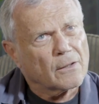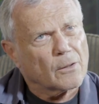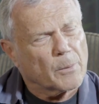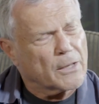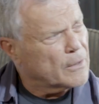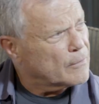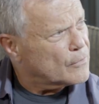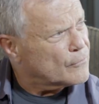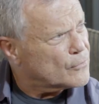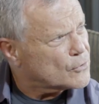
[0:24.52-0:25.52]
beginning of
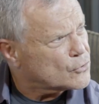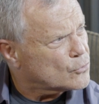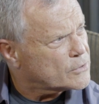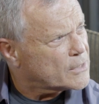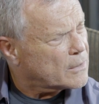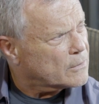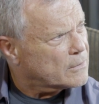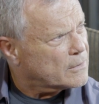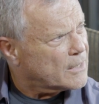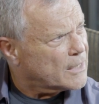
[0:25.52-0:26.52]
the first or
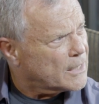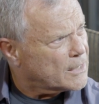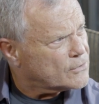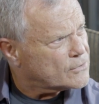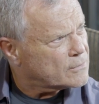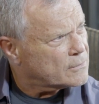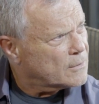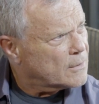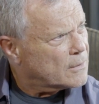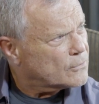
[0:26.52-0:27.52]
second innings.
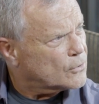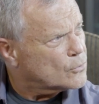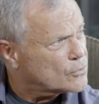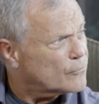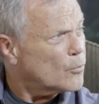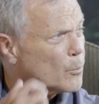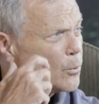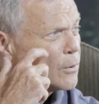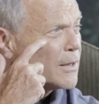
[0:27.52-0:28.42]
To use a football